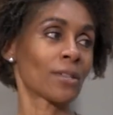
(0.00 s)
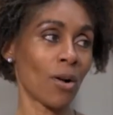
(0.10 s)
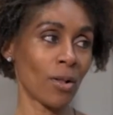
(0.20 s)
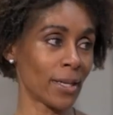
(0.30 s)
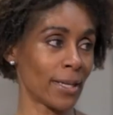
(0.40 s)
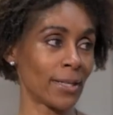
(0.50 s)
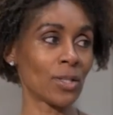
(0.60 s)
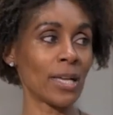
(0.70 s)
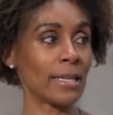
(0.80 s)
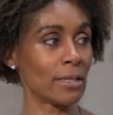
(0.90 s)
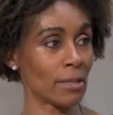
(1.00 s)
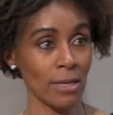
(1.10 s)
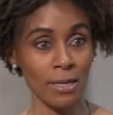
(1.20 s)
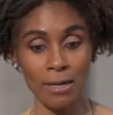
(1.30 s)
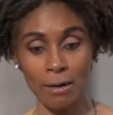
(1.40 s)
college, and
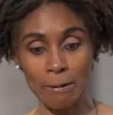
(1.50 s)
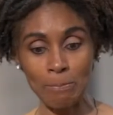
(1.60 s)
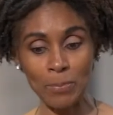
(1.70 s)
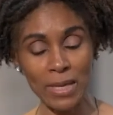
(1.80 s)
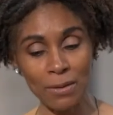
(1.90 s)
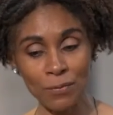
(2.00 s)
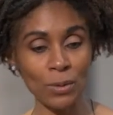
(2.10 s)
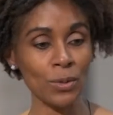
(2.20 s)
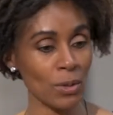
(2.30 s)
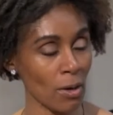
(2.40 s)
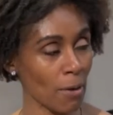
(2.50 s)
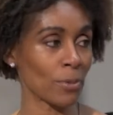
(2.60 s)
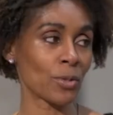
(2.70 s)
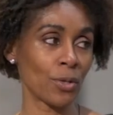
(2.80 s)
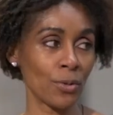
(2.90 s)
um, if there's an
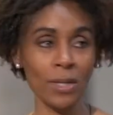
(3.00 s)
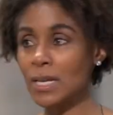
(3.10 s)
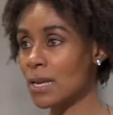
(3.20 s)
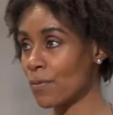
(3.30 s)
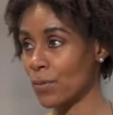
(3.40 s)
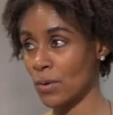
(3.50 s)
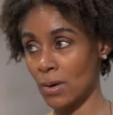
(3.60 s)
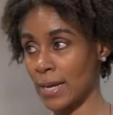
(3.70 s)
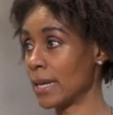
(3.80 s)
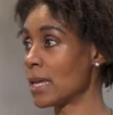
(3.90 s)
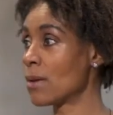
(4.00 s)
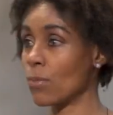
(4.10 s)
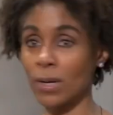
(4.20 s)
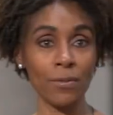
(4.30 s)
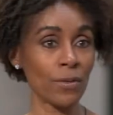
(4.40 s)
opportunity for any
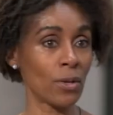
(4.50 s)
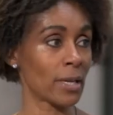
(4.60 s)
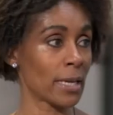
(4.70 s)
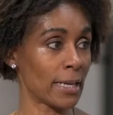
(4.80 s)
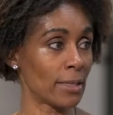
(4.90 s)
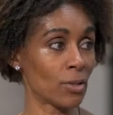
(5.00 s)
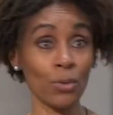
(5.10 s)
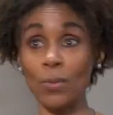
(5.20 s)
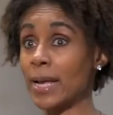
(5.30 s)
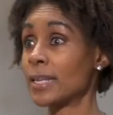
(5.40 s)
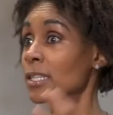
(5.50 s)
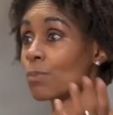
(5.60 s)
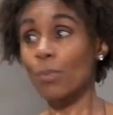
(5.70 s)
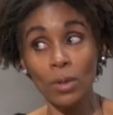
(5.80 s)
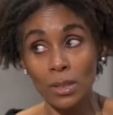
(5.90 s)
one of you to get into a
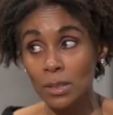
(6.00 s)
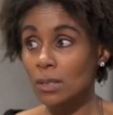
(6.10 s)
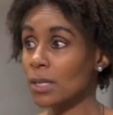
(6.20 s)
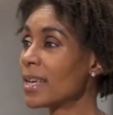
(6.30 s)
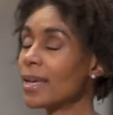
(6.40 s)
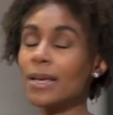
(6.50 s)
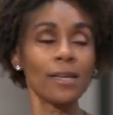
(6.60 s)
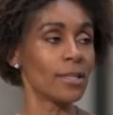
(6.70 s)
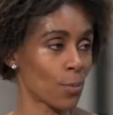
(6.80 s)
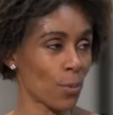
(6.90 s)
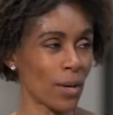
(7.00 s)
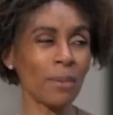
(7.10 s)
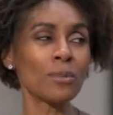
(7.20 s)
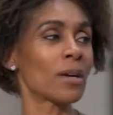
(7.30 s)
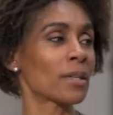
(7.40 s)
sport, any sport,
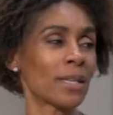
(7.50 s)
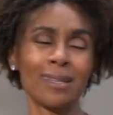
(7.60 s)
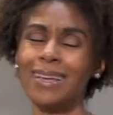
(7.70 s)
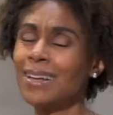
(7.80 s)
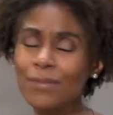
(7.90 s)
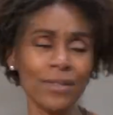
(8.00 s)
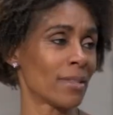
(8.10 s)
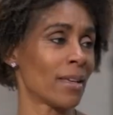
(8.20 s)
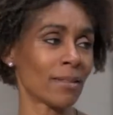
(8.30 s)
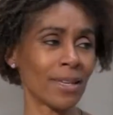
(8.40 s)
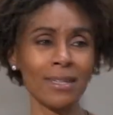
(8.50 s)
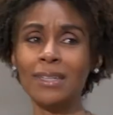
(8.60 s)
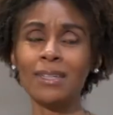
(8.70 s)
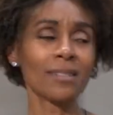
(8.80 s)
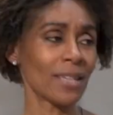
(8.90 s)
I'm talking everything like
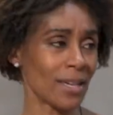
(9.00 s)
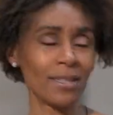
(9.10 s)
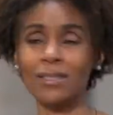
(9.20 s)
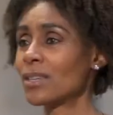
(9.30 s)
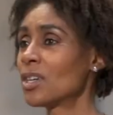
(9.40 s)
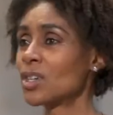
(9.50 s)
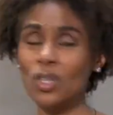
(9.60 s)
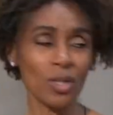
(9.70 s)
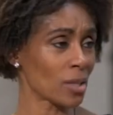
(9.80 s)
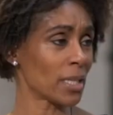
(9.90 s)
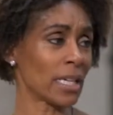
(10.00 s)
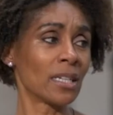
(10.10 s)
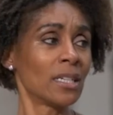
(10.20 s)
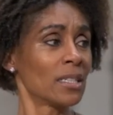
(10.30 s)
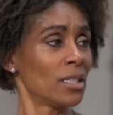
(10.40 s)
tennis, curling,
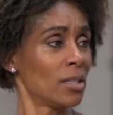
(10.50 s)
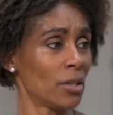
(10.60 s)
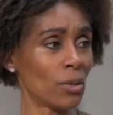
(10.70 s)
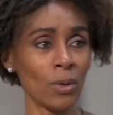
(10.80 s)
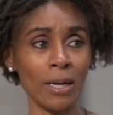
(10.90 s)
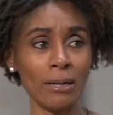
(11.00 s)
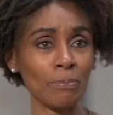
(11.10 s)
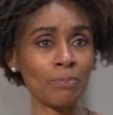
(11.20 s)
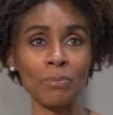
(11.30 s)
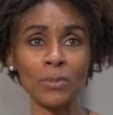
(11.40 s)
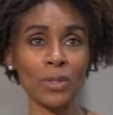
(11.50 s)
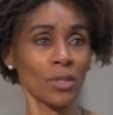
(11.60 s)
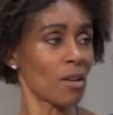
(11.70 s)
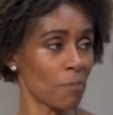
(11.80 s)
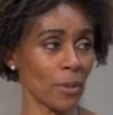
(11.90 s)
you know, um,
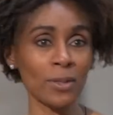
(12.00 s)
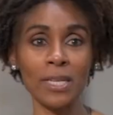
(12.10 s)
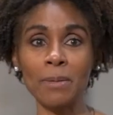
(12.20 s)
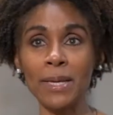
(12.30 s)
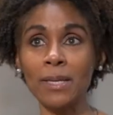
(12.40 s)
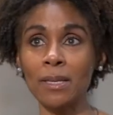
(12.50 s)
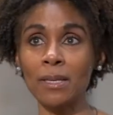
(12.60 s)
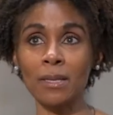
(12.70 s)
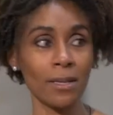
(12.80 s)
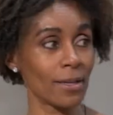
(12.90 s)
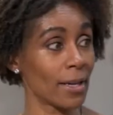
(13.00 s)
softball team, it, cricket.